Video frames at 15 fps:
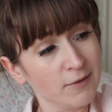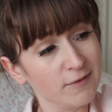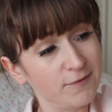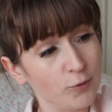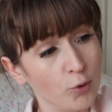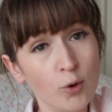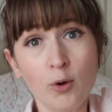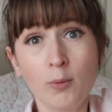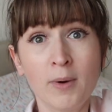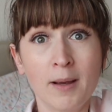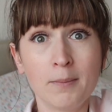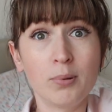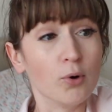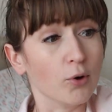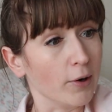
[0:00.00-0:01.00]
for
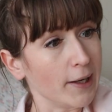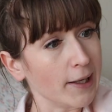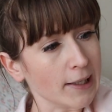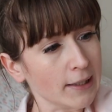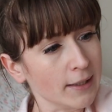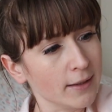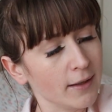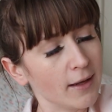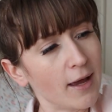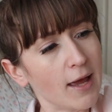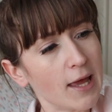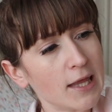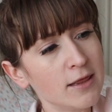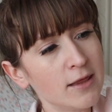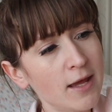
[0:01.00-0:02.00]
my boy,
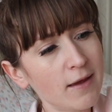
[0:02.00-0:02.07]
and